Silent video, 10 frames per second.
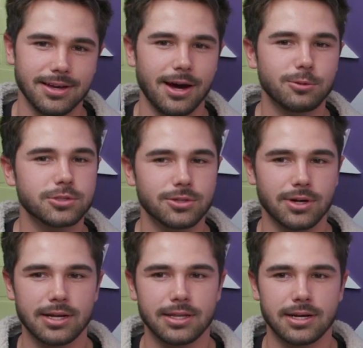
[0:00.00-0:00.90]
yeah, I was so
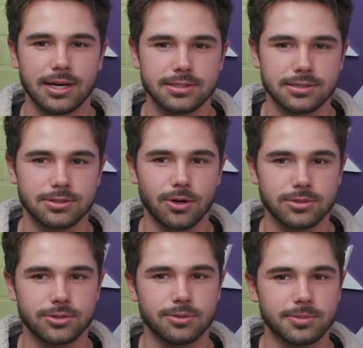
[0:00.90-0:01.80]
glad that I got to
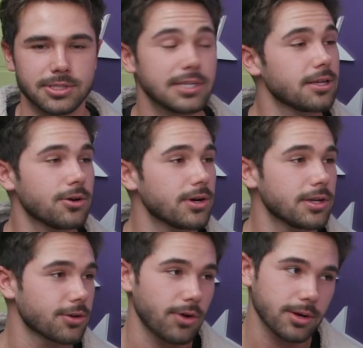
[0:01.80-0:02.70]
talk to him because he had no
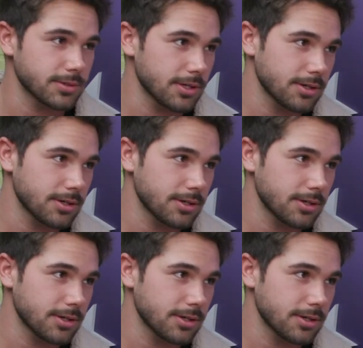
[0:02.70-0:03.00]
idea Greg was